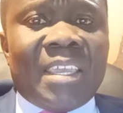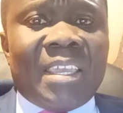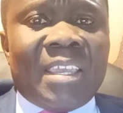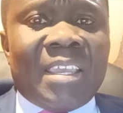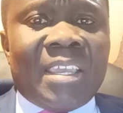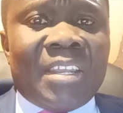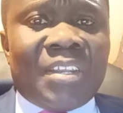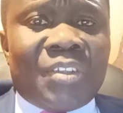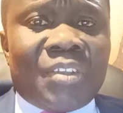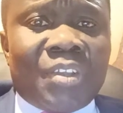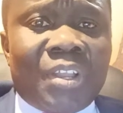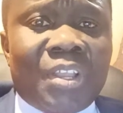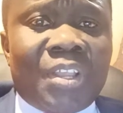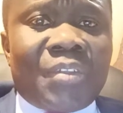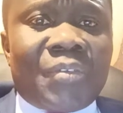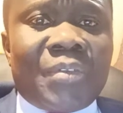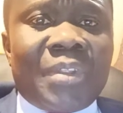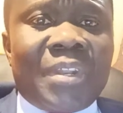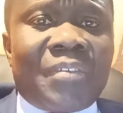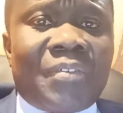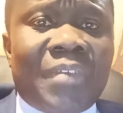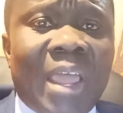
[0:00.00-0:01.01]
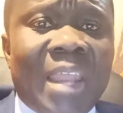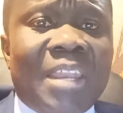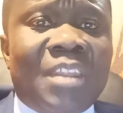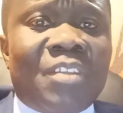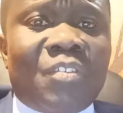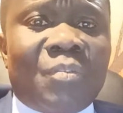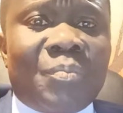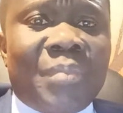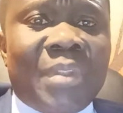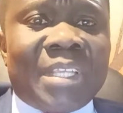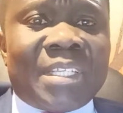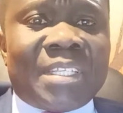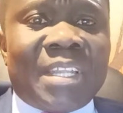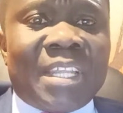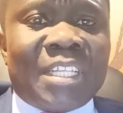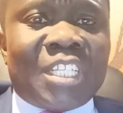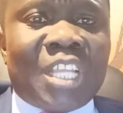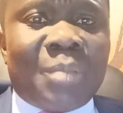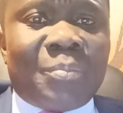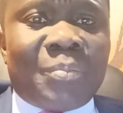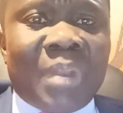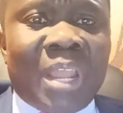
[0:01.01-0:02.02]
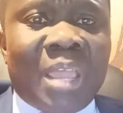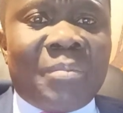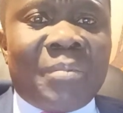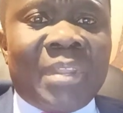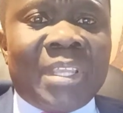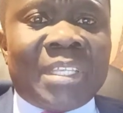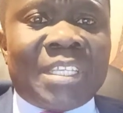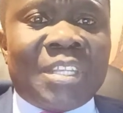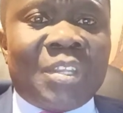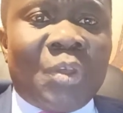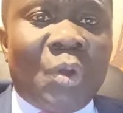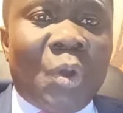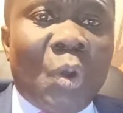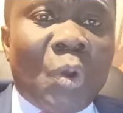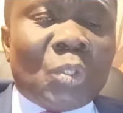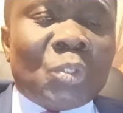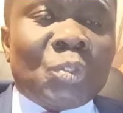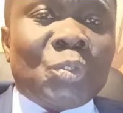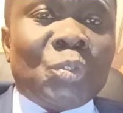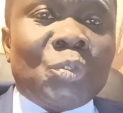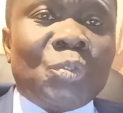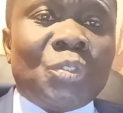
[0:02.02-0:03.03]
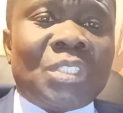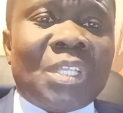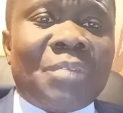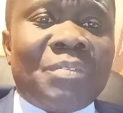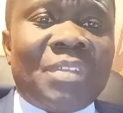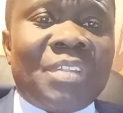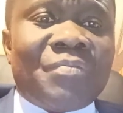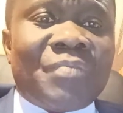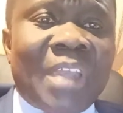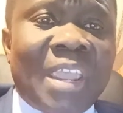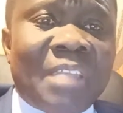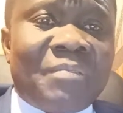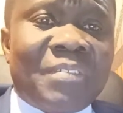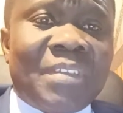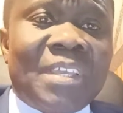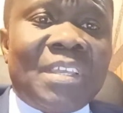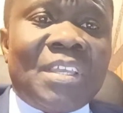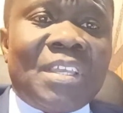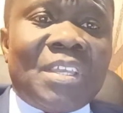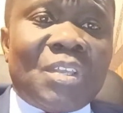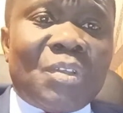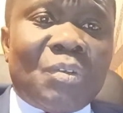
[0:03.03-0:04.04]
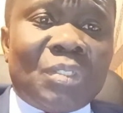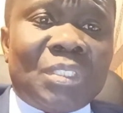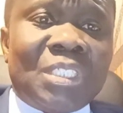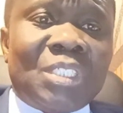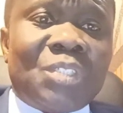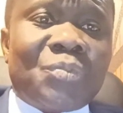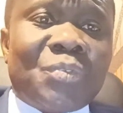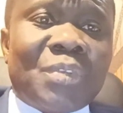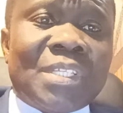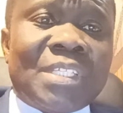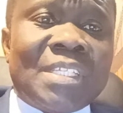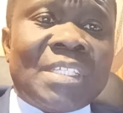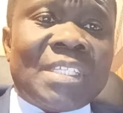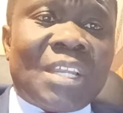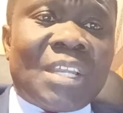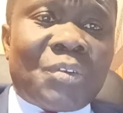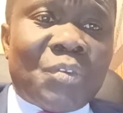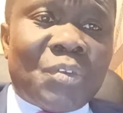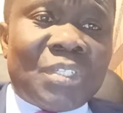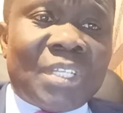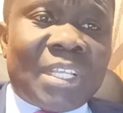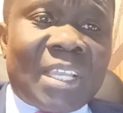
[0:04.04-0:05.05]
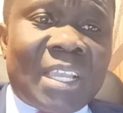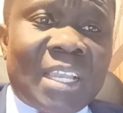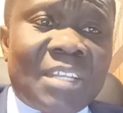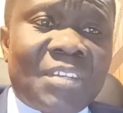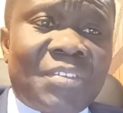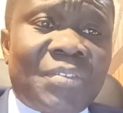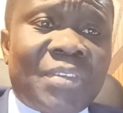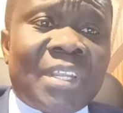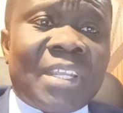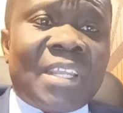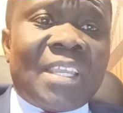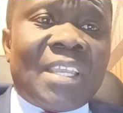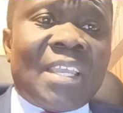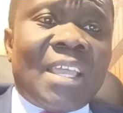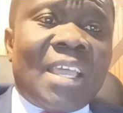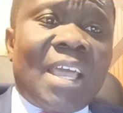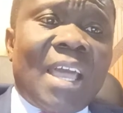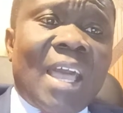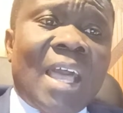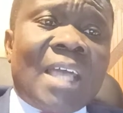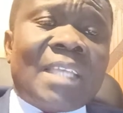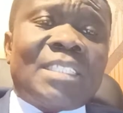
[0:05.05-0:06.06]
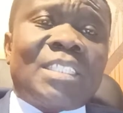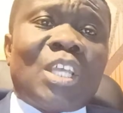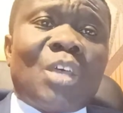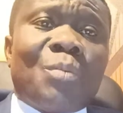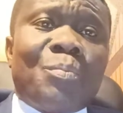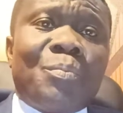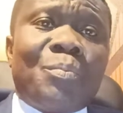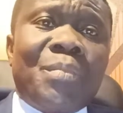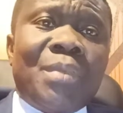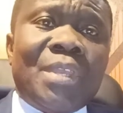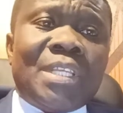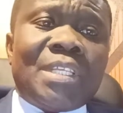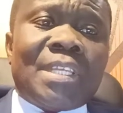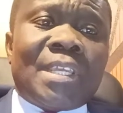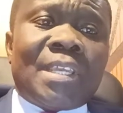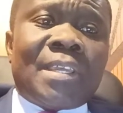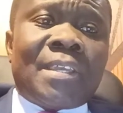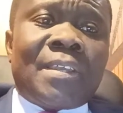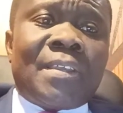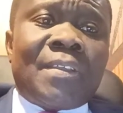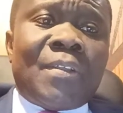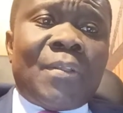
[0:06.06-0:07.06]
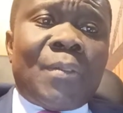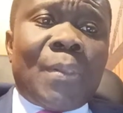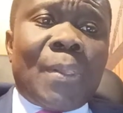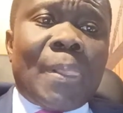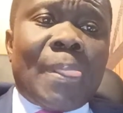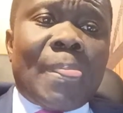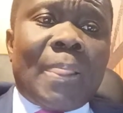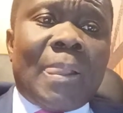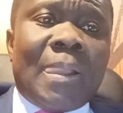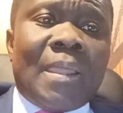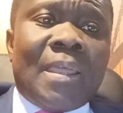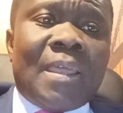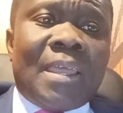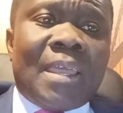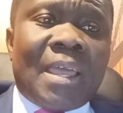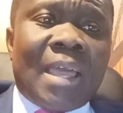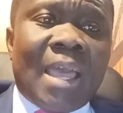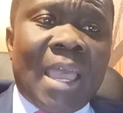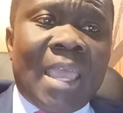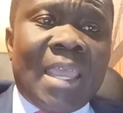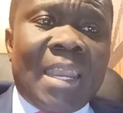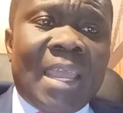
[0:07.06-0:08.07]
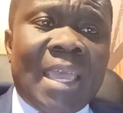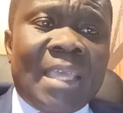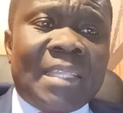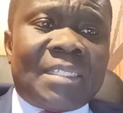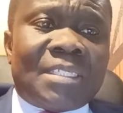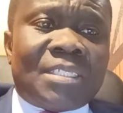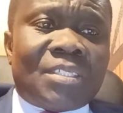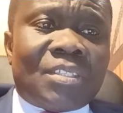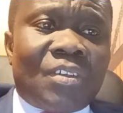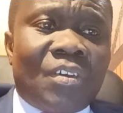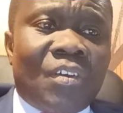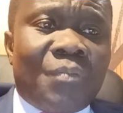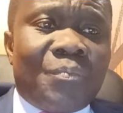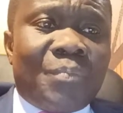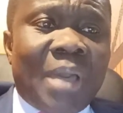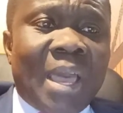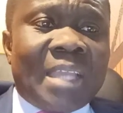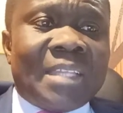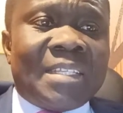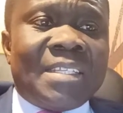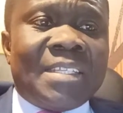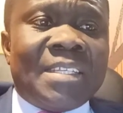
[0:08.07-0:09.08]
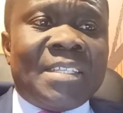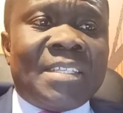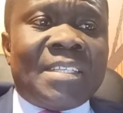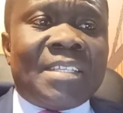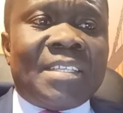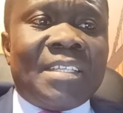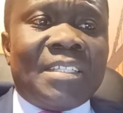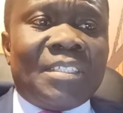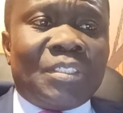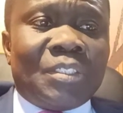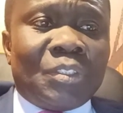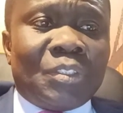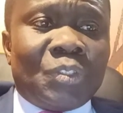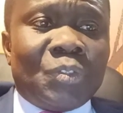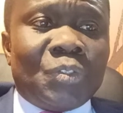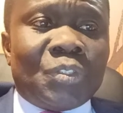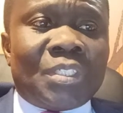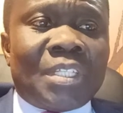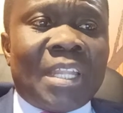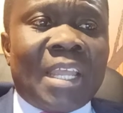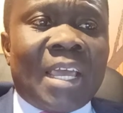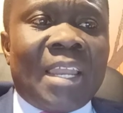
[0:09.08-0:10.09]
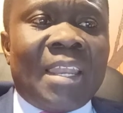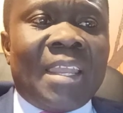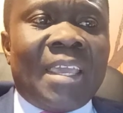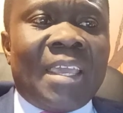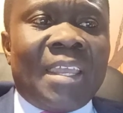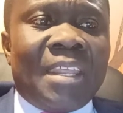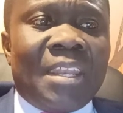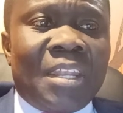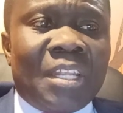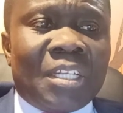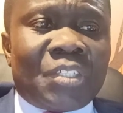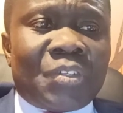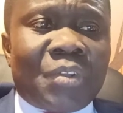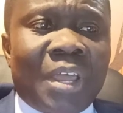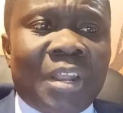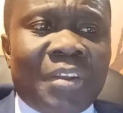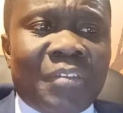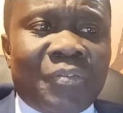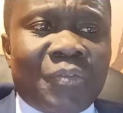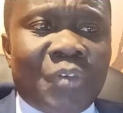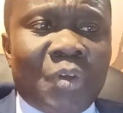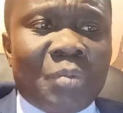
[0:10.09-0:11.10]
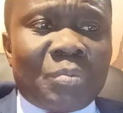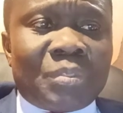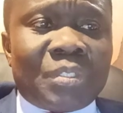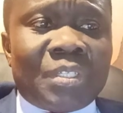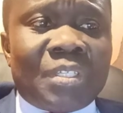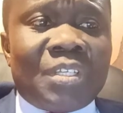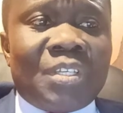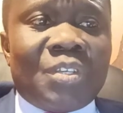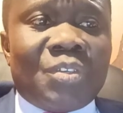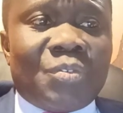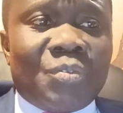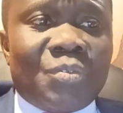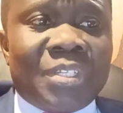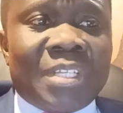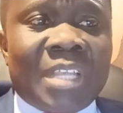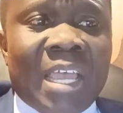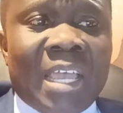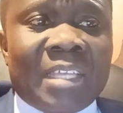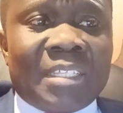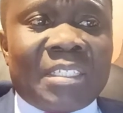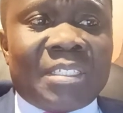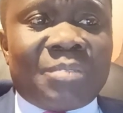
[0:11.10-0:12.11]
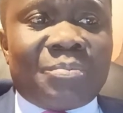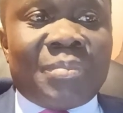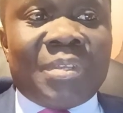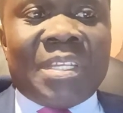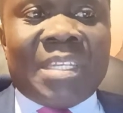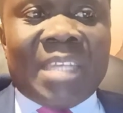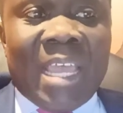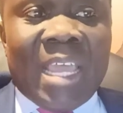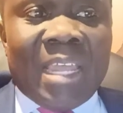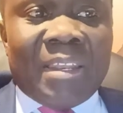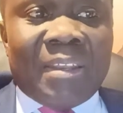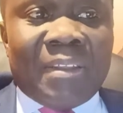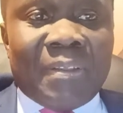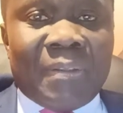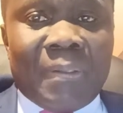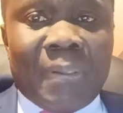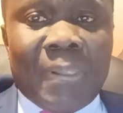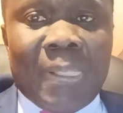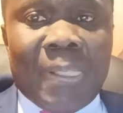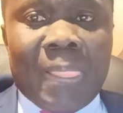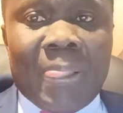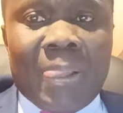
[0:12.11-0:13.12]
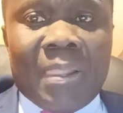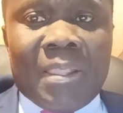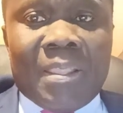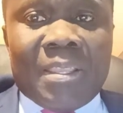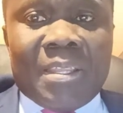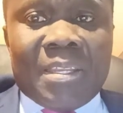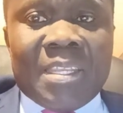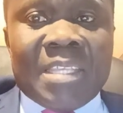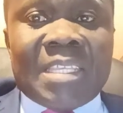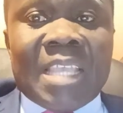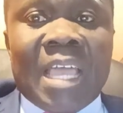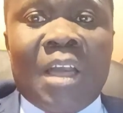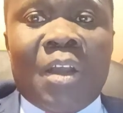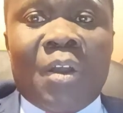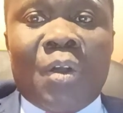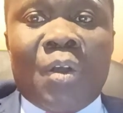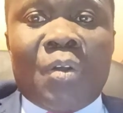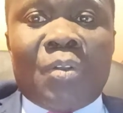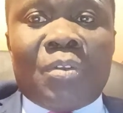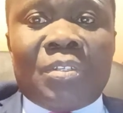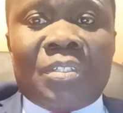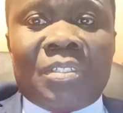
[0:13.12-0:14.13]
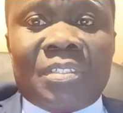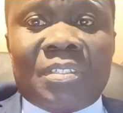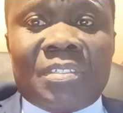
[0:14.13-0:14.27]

and concurrent running of presidential primaries in all 275 constituencies across the country are some major highlights of parties, institutional, and electoral reforms which has been done. These are all